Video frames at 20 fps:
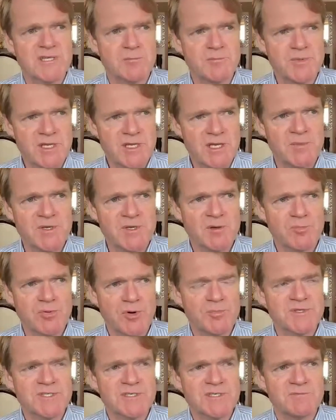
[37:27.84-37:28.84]
and becoming a
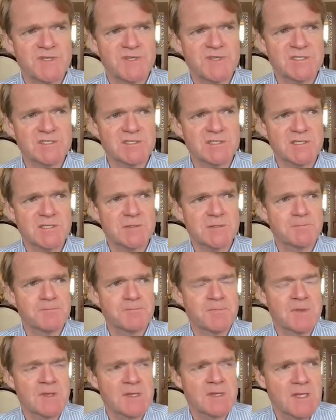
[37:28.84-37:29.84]
property investor,
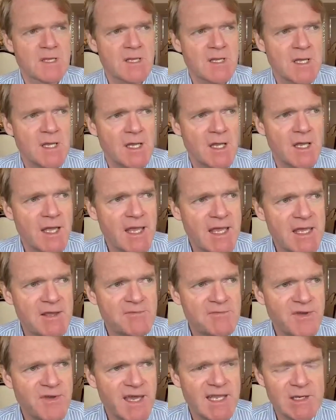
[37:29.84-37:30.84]

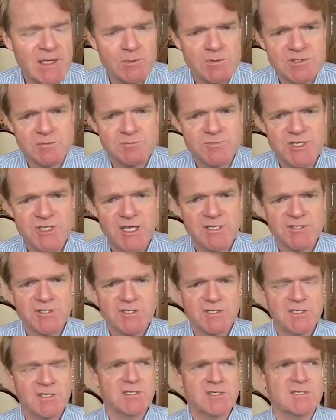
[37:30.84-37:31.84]
if anyone's
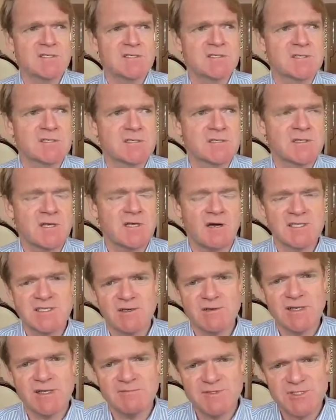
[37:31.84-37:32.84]
objection is that I
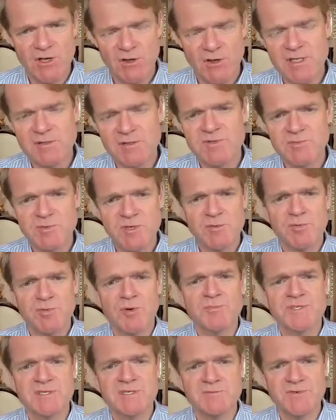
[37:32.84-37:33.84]
don't have time to be a
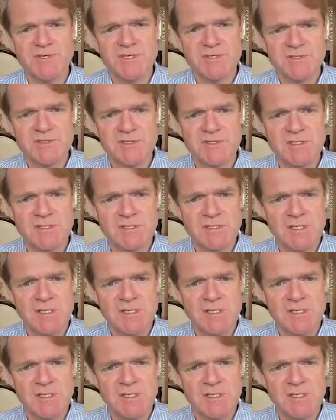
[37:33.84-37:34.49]
property investor,